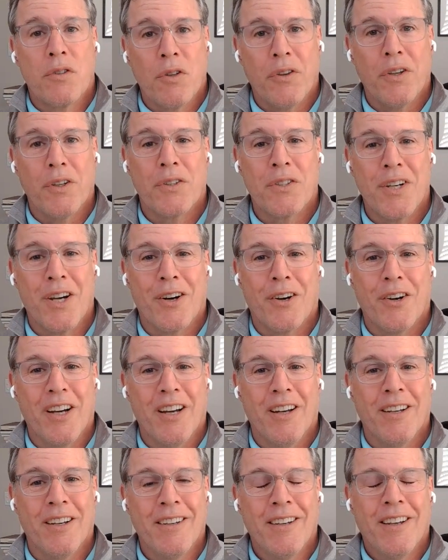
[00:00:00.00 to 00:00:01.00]
to this
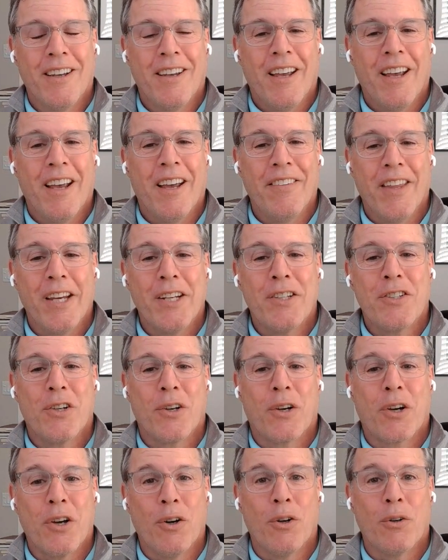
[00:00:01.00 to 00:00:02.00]
area, and they
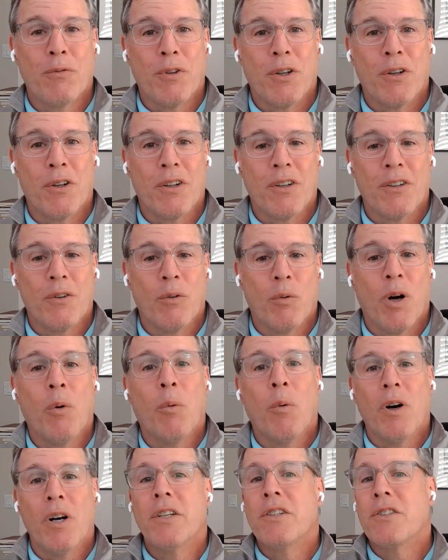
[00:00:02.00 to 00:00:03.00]
took over
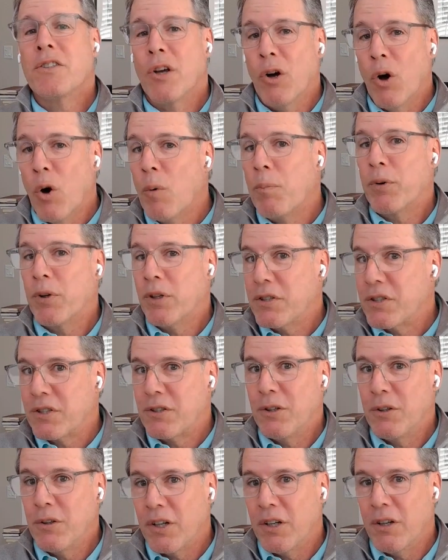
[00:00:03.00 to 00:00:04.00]
what was Oprah
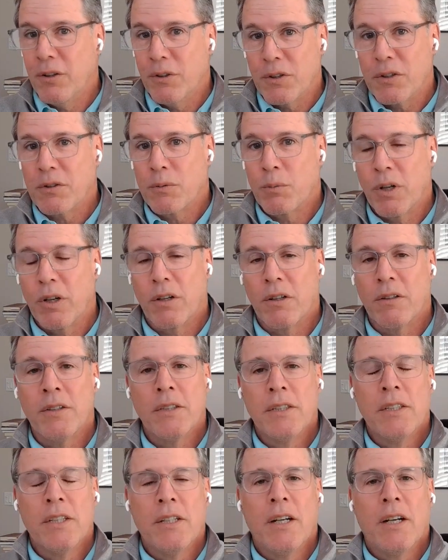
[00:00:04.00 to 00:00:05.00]
Studios,
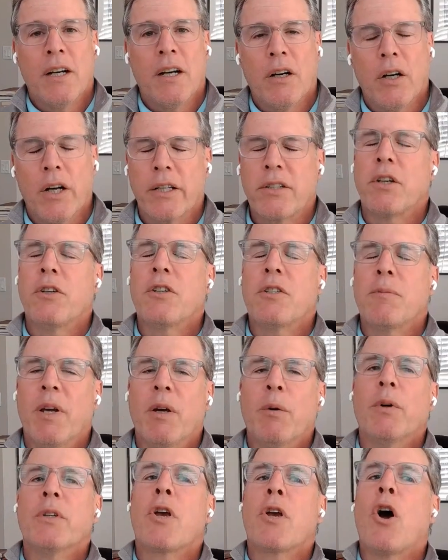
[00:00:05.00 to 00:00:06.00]

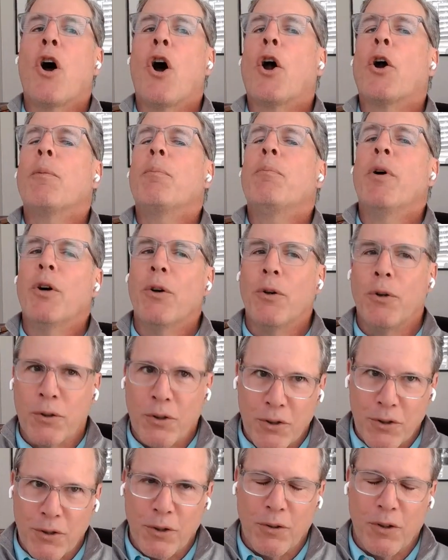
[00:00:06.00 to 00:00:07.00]
it was Harpo
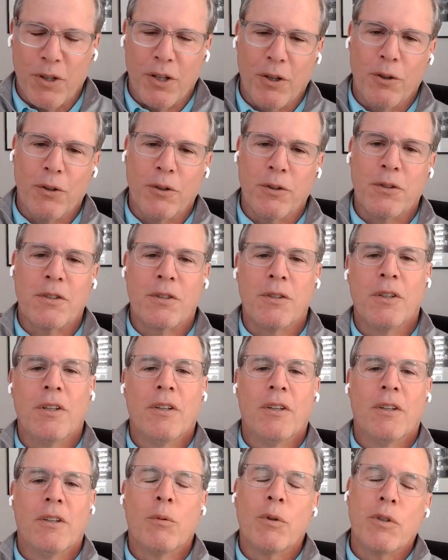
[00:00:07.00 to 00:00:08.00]

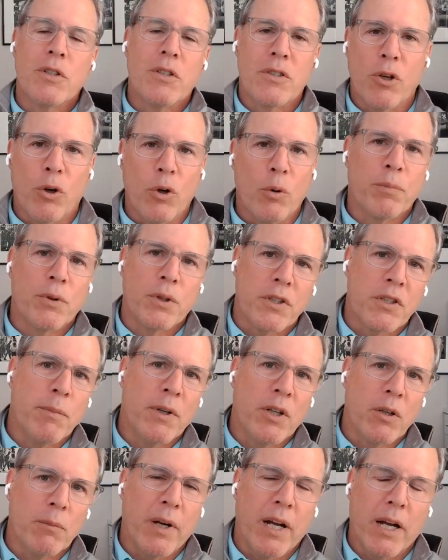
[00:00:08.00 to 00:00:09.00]
Studios, which is Oprah
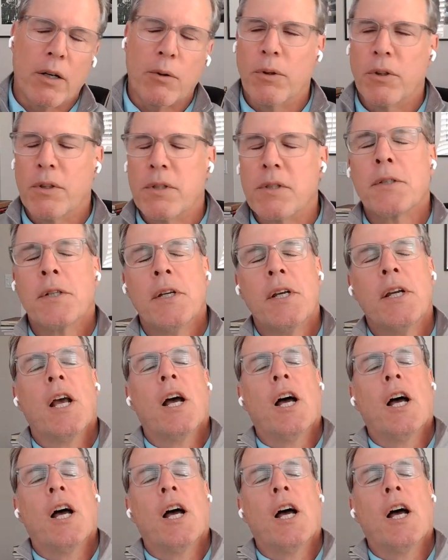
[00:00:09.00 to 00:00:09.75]
spelled backwards,